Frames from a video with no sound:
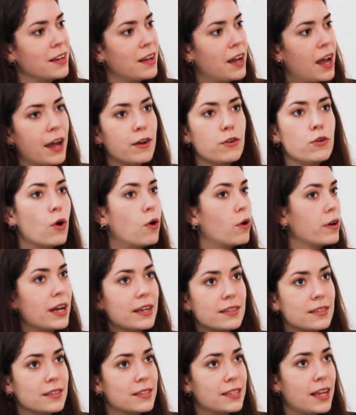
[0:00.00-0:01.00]
And not
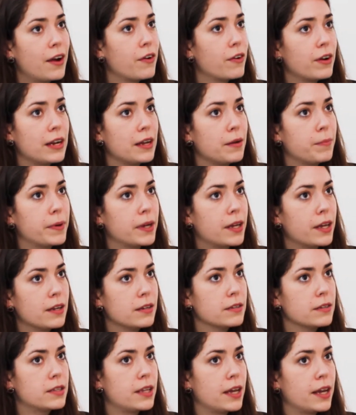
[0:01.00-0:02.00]
necessarily
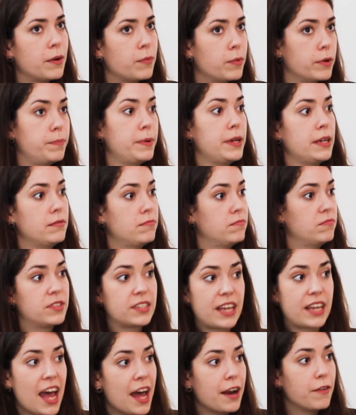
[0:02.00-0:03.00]
because they would be
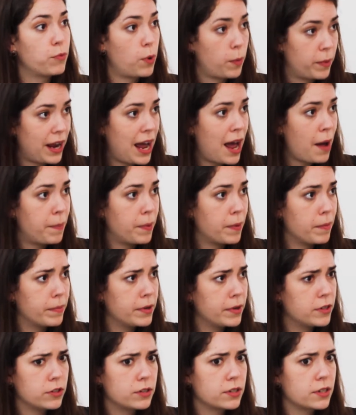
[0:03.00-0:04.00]
scared of what would happen,
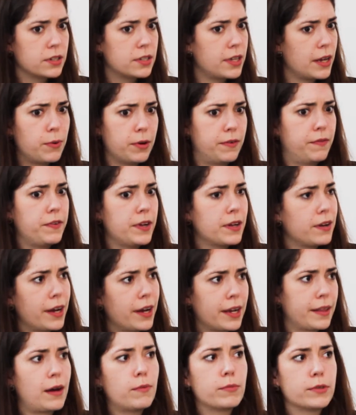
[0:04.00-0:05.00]
but just because they would feel like
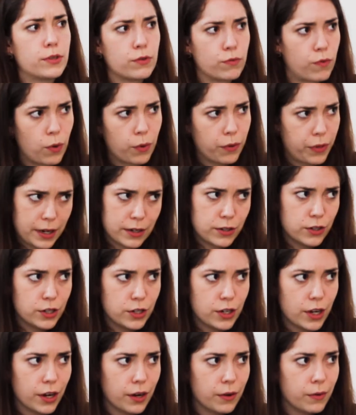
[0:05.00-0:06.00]
that was the wrong thing to
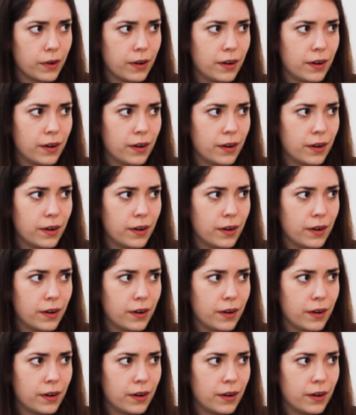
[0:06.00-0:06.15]
do.